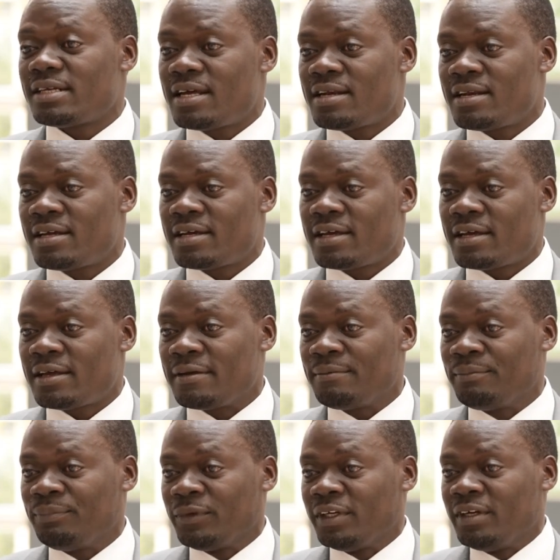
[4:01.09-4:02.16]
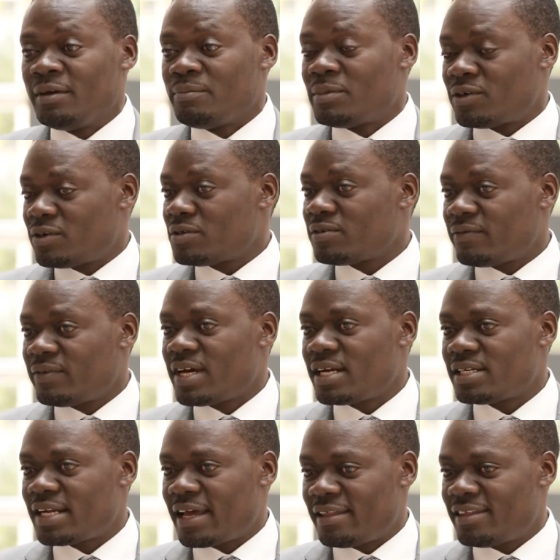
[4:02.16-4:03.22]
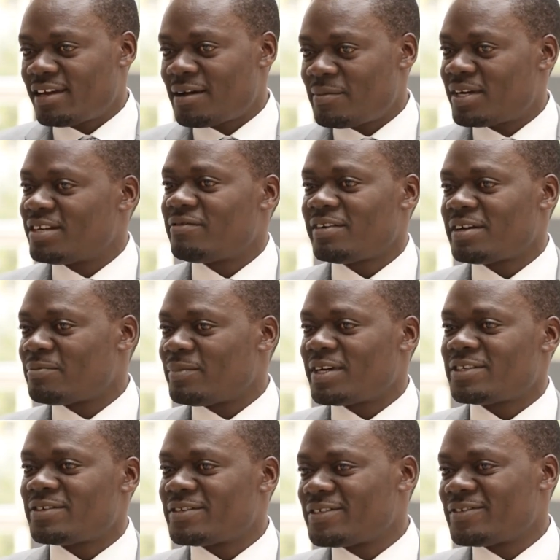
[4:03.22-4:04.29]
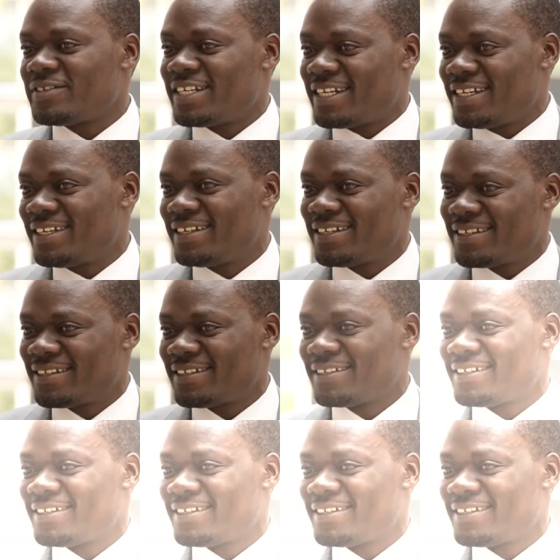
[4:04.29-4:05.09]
And because of that, I think I'm a different person today.